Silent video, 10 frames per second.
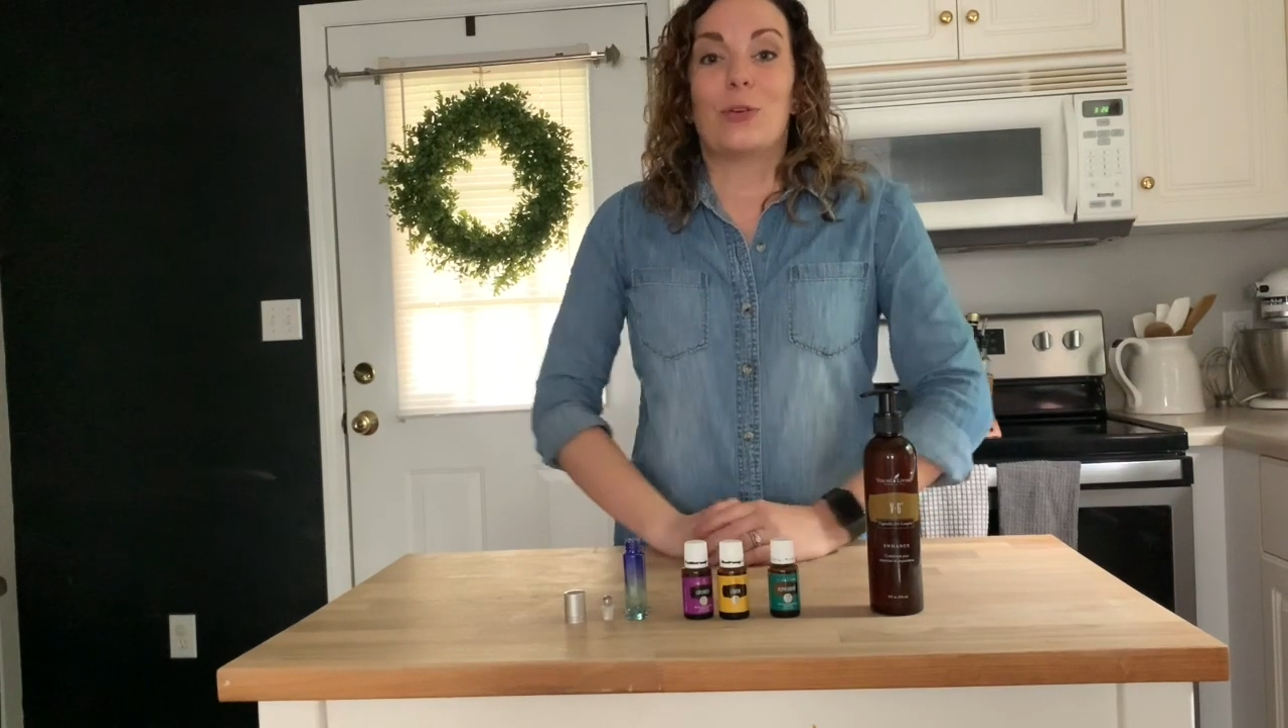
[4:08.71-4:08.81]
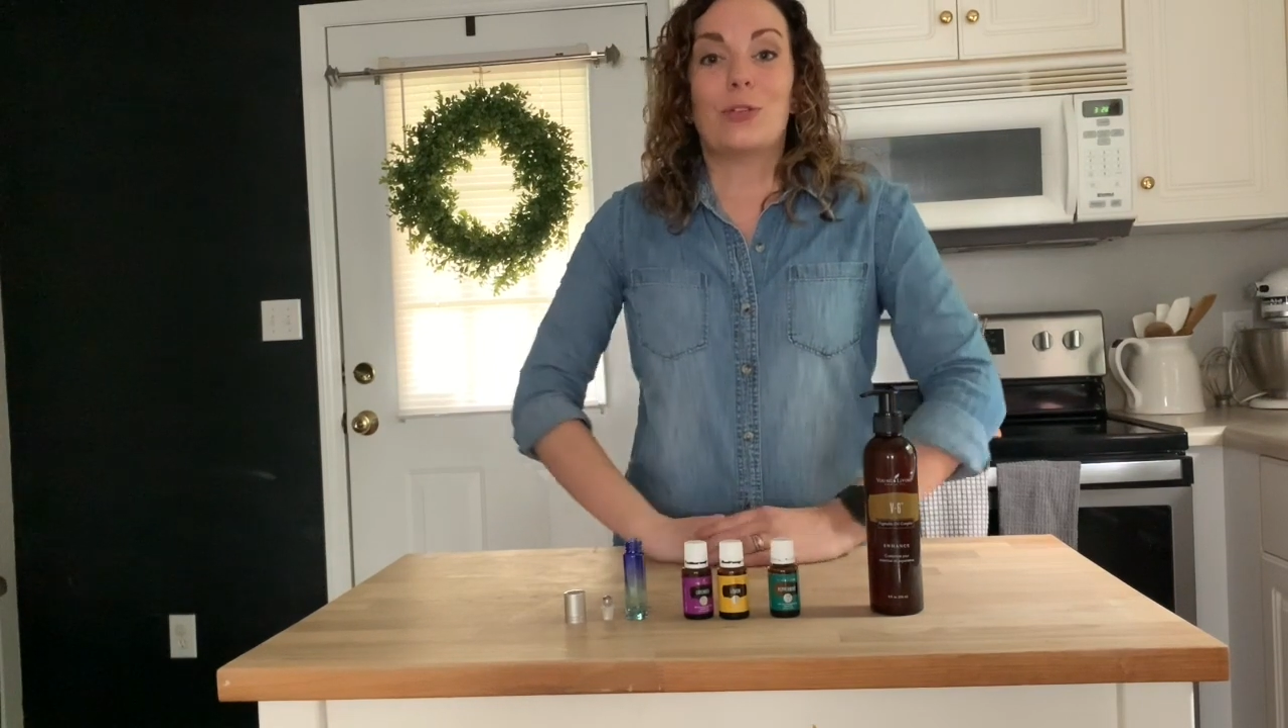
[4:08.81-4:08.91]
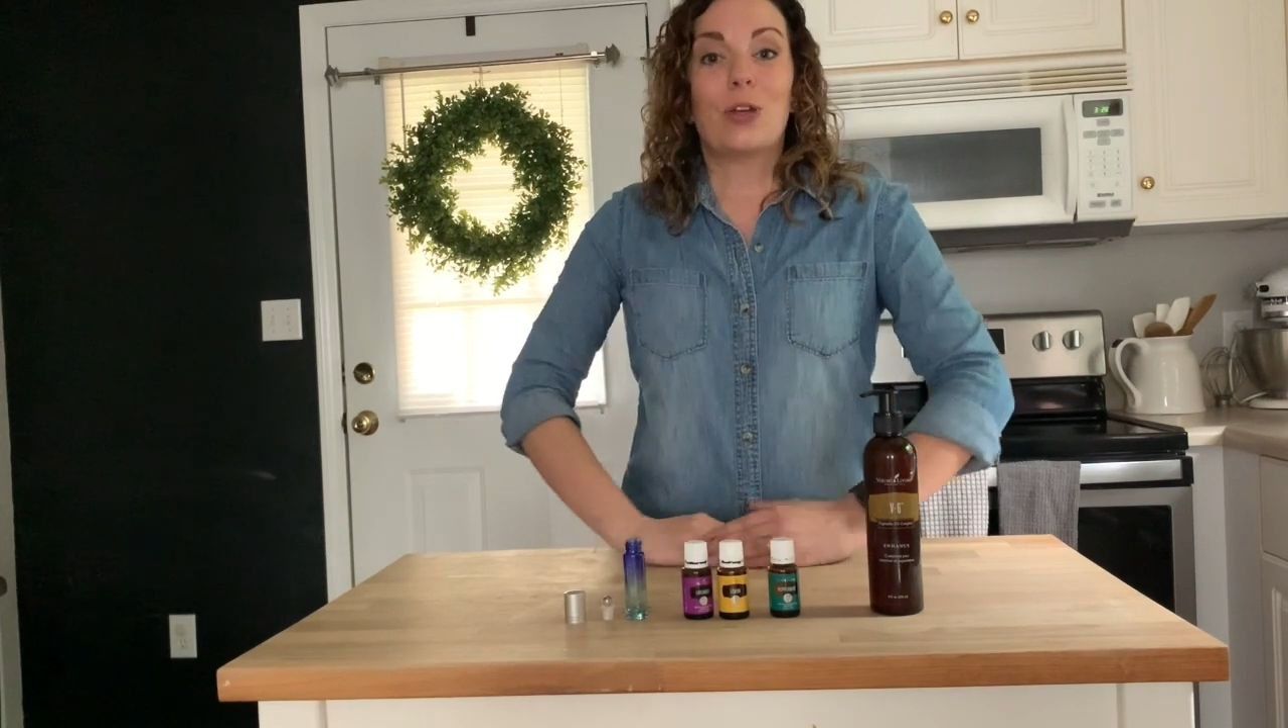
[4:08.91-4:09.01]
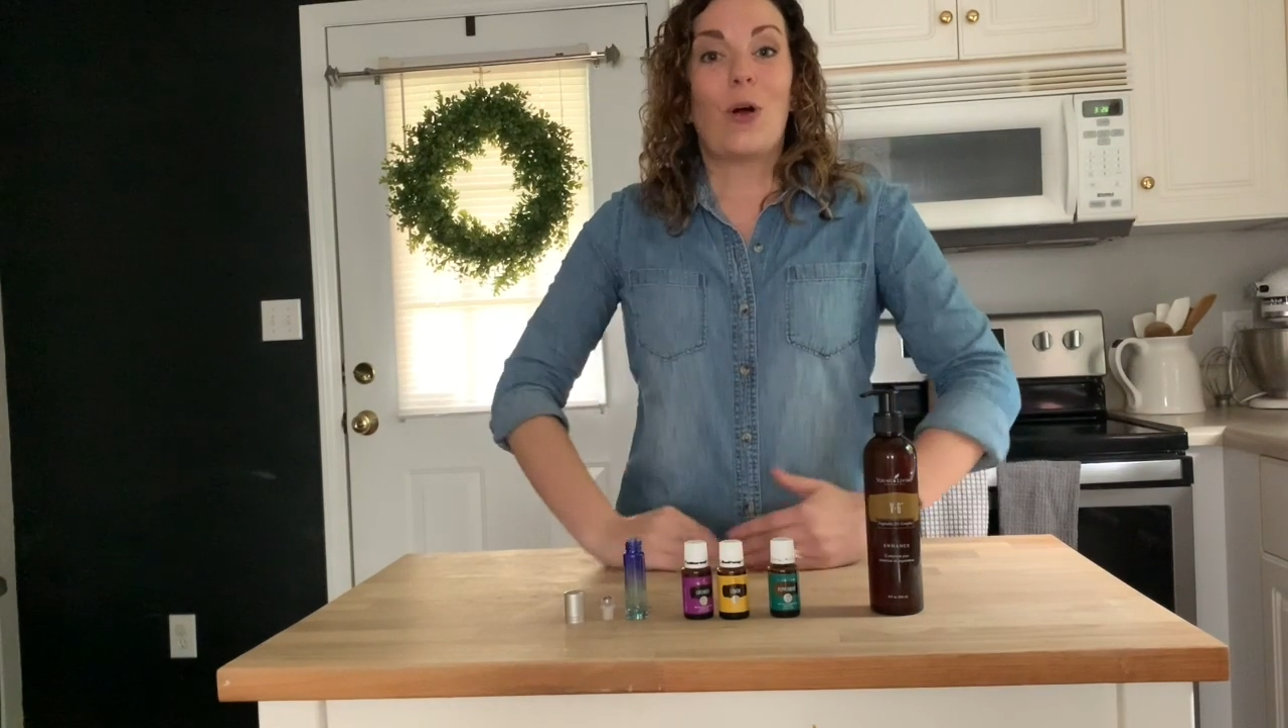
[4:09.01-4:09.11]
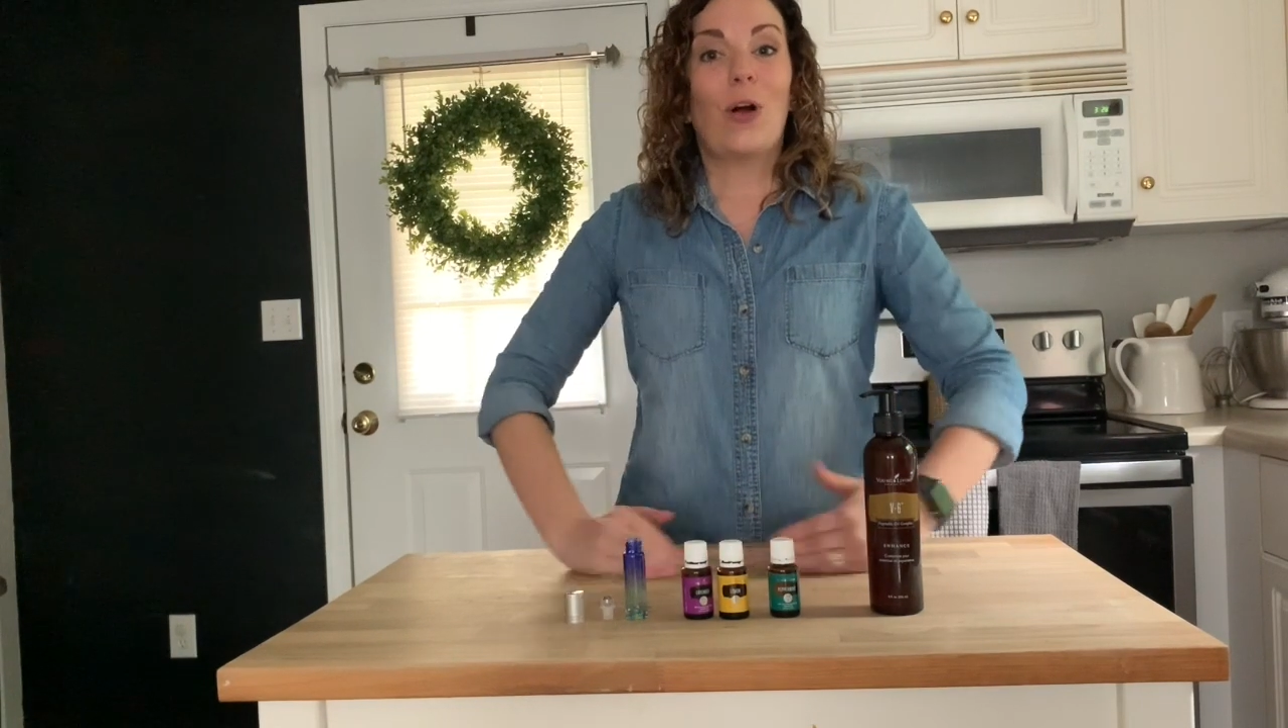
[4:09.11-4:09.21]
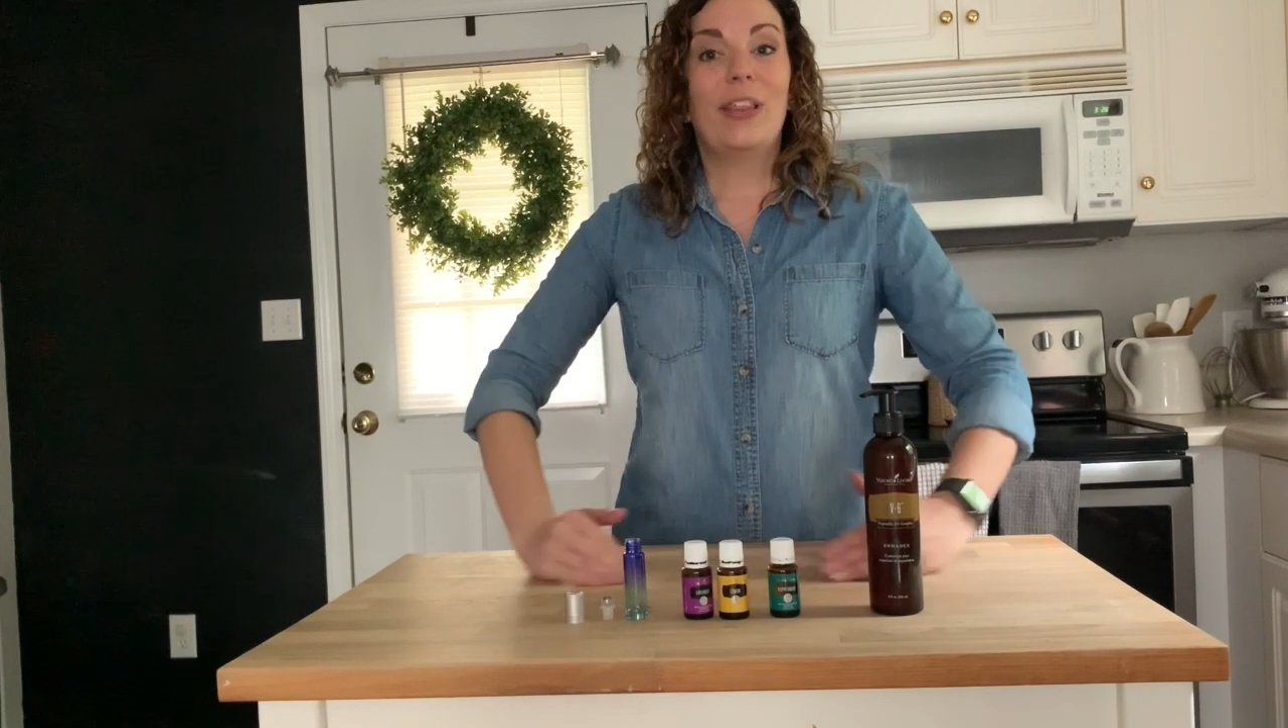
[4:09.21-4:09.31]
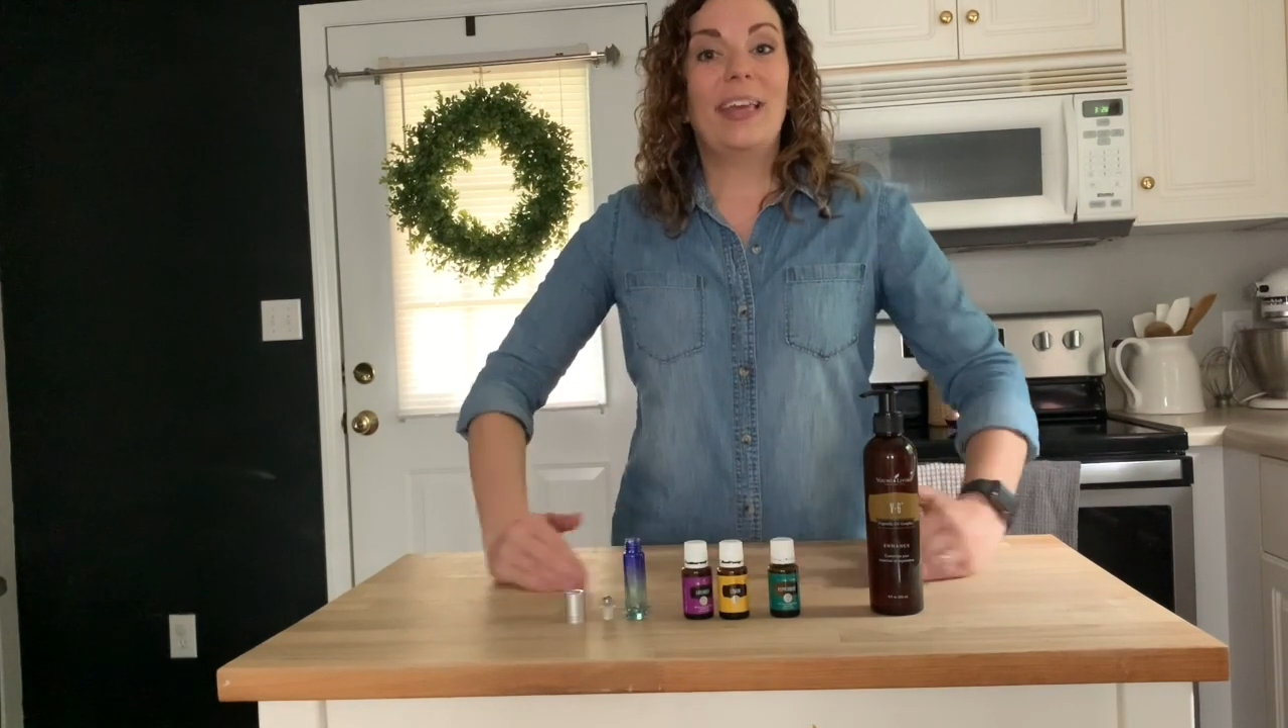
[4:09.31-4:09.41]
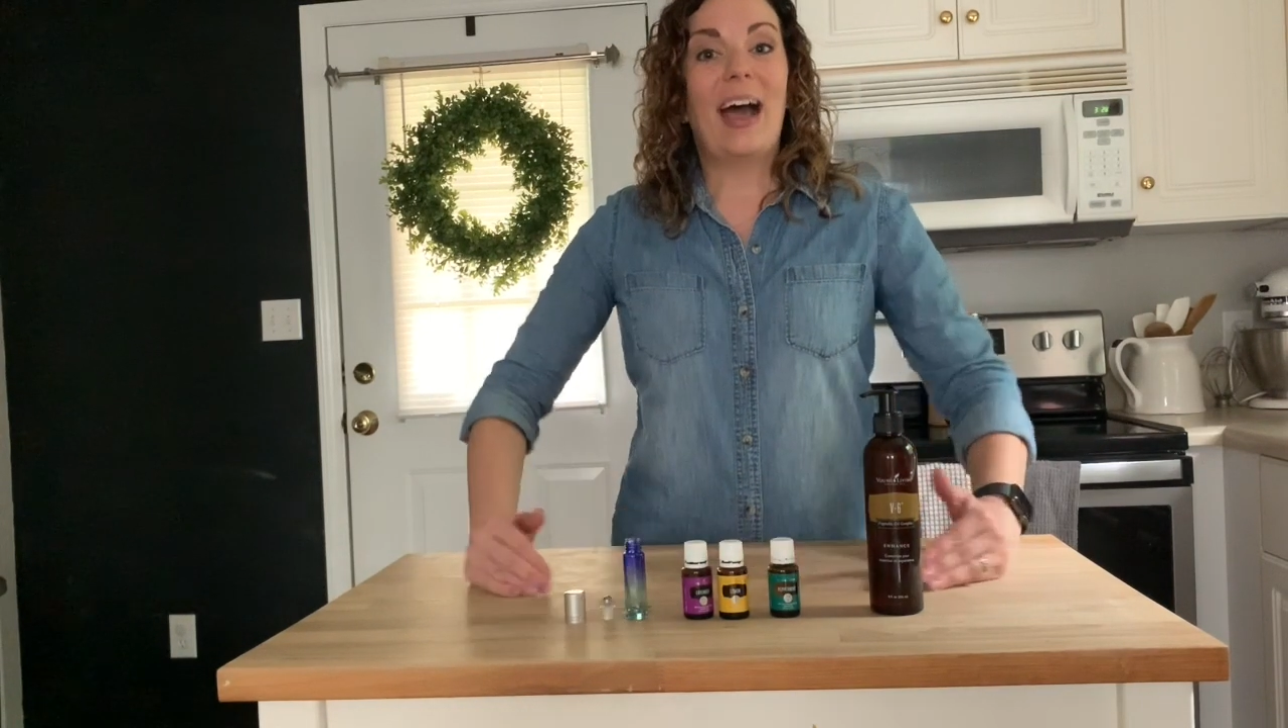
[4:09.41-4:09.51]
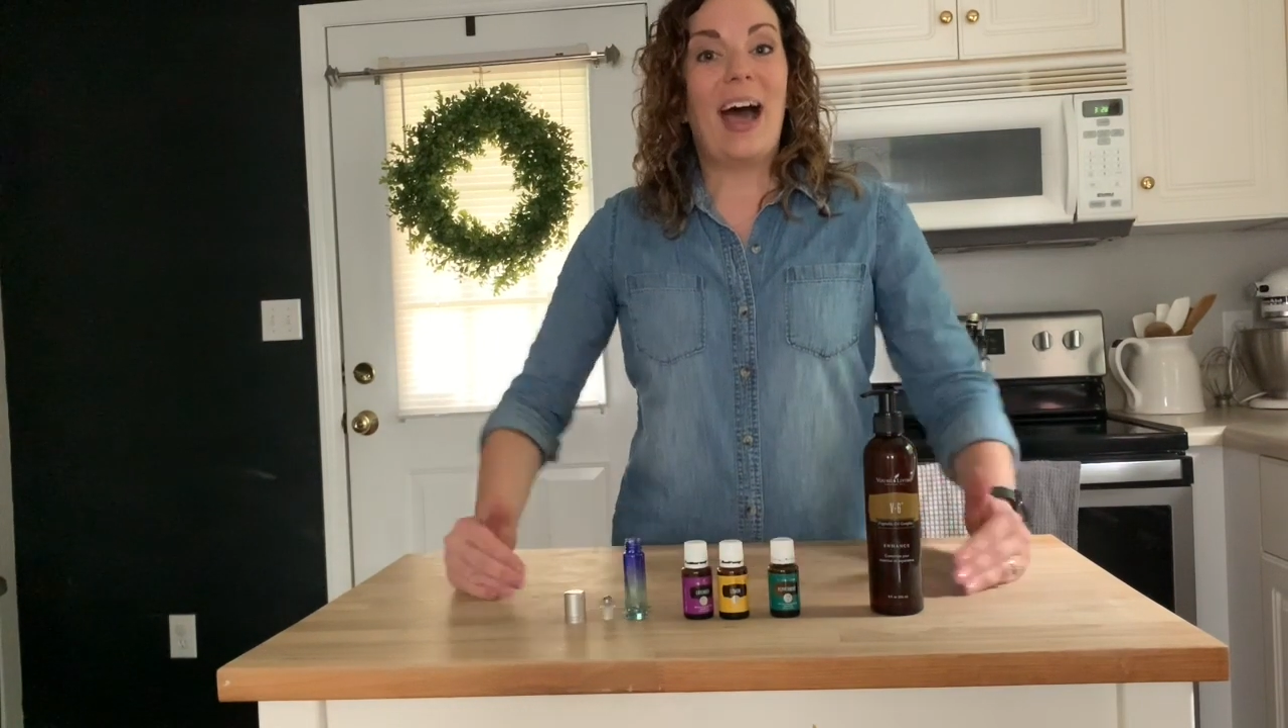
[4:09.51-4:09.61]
those are the